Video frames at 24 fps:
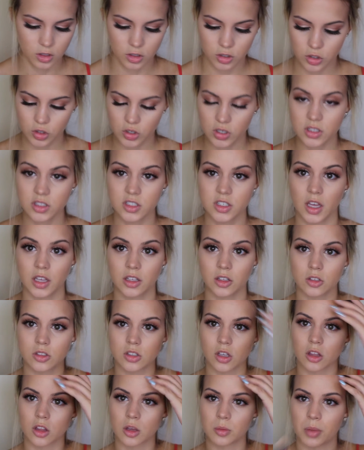You can take
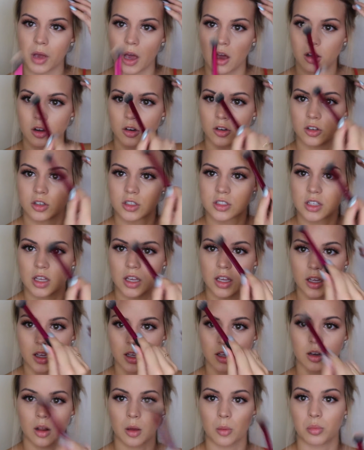those other powders
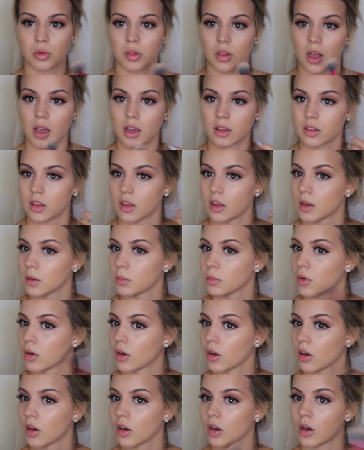and apply
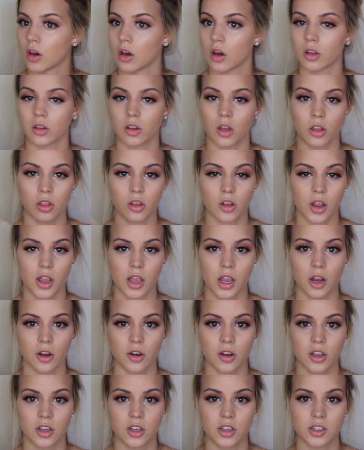them on other
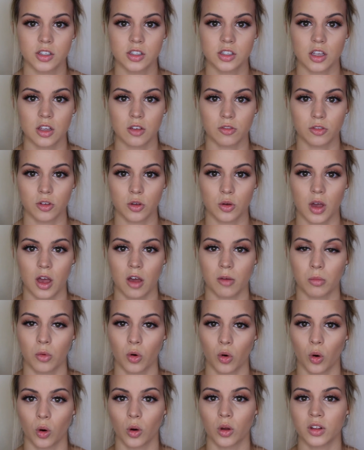areas if you have
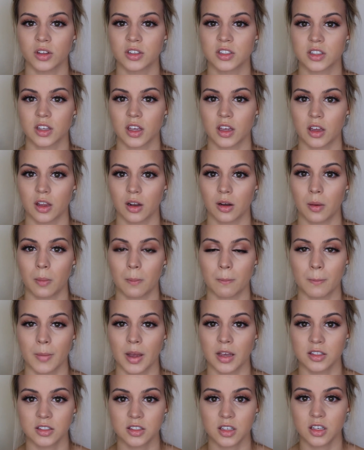more oily skin.
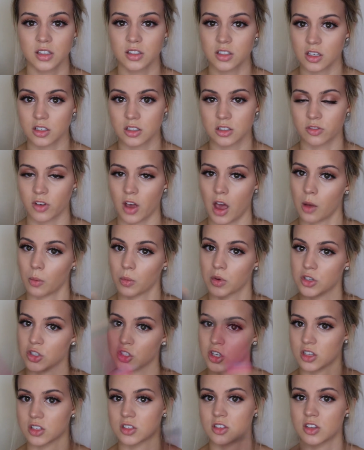My skin does fine
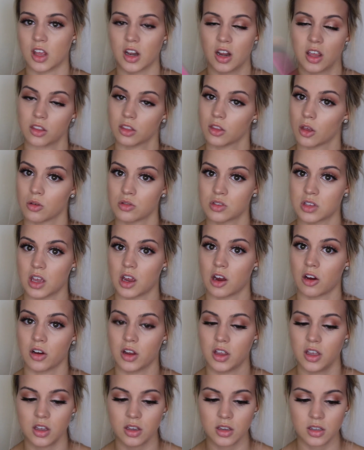with just setting those
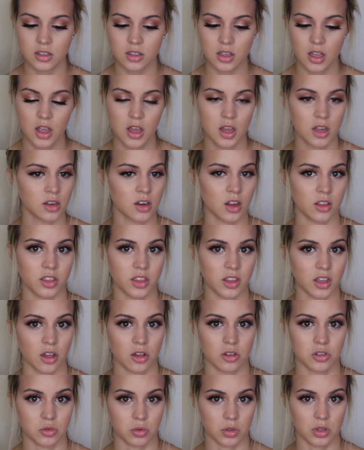areas. Nothing
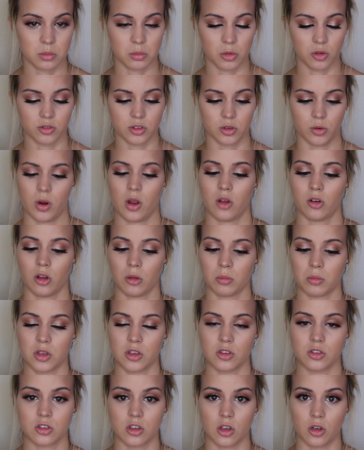else really moves around on
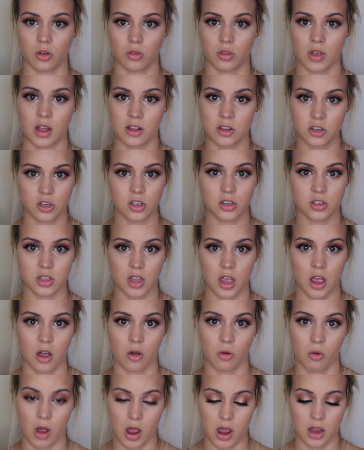me, so that's just
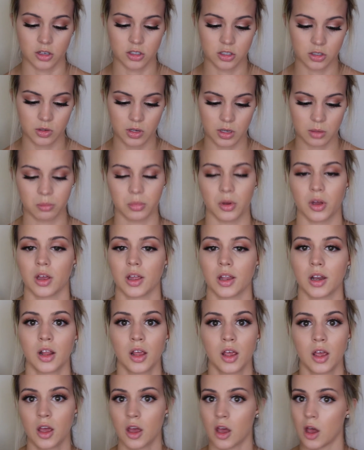how I do it, but
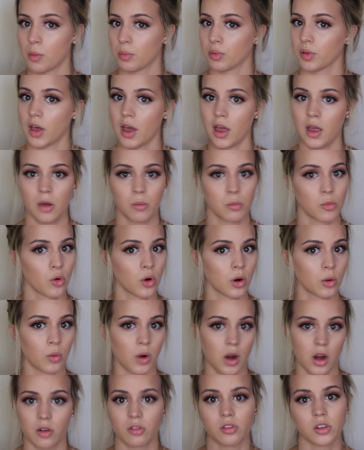apply it more
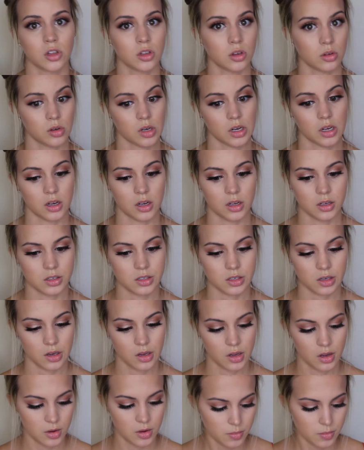wherever you need it.
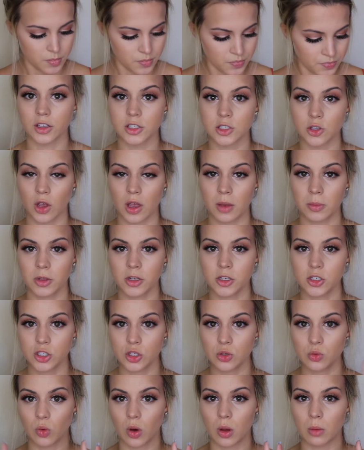Okay, so I'm going
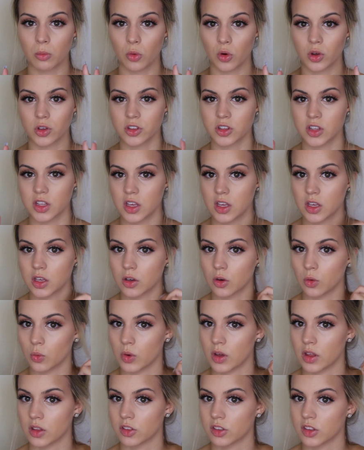to do one more thing
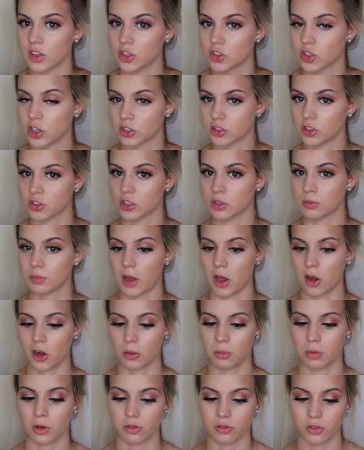with the translucent
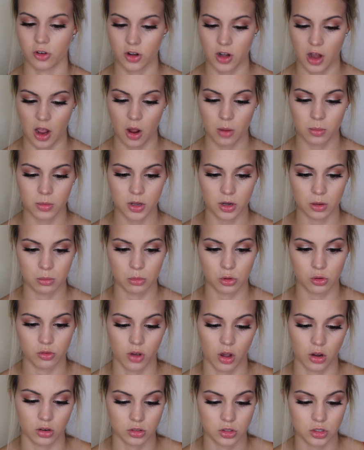powder, but for now I'm going to
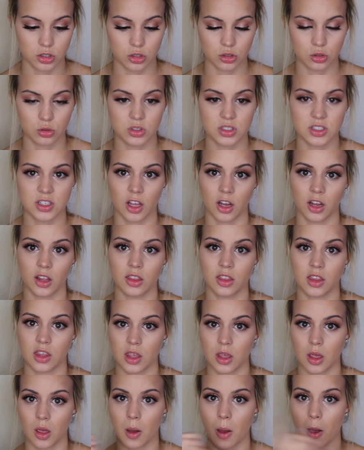move on to setting
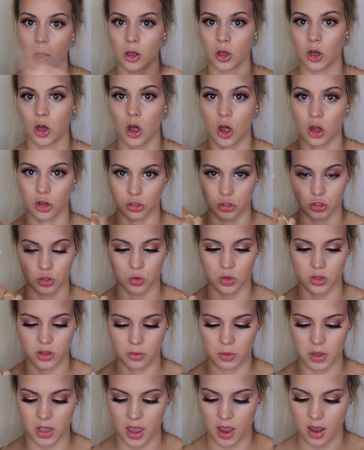the contour
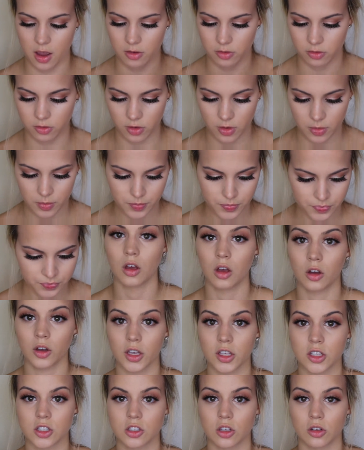that we have.
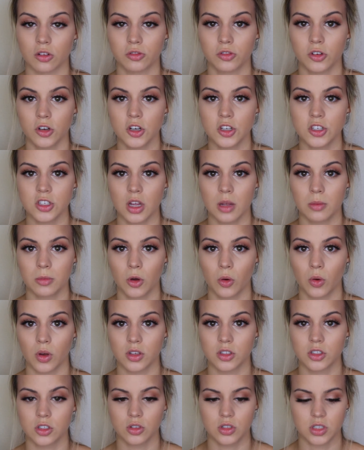Okay, so first I'm
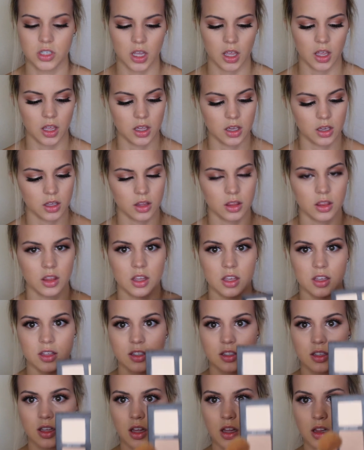going to take
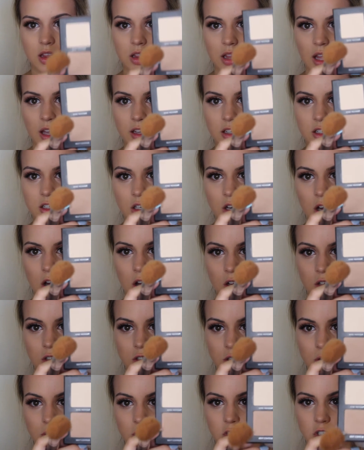this light
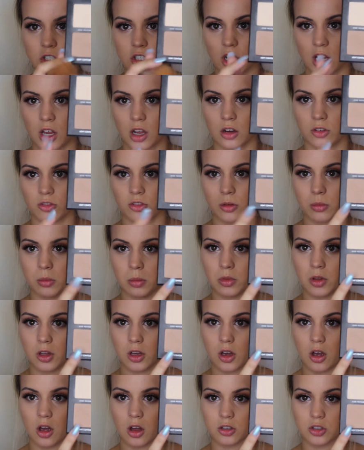contour shade from
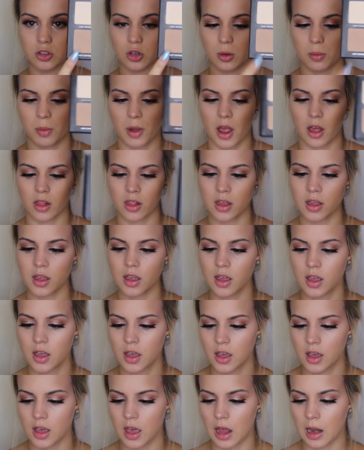the contour palette,
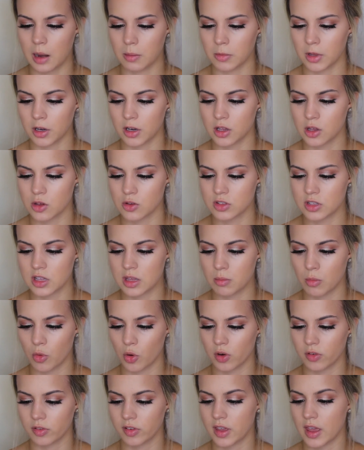and I'm going to use the
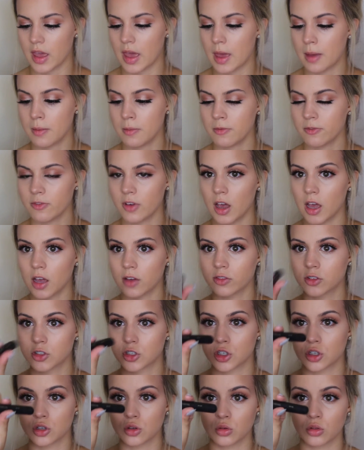Morphe
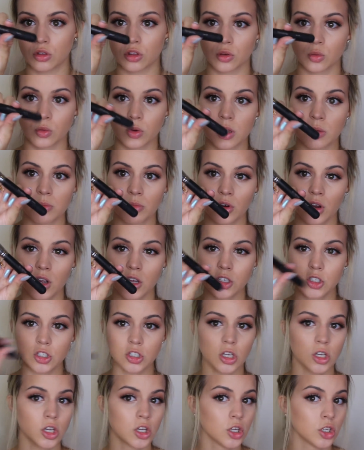M523
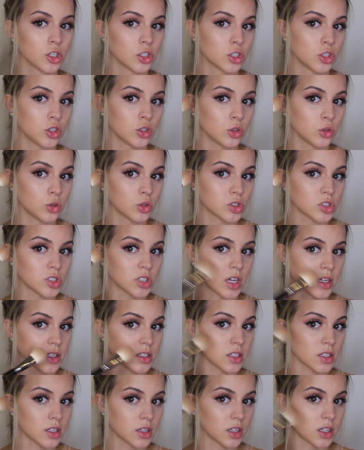brush to
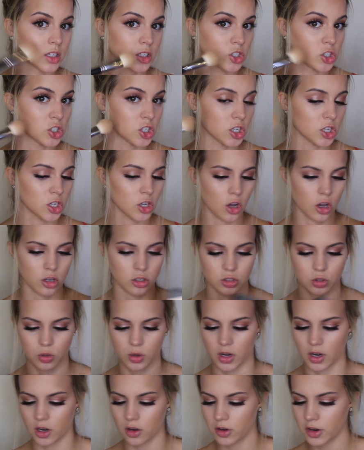set the cheek
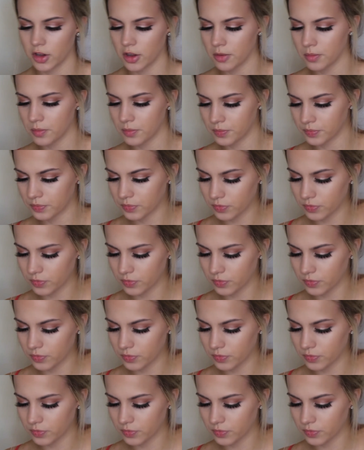contour area.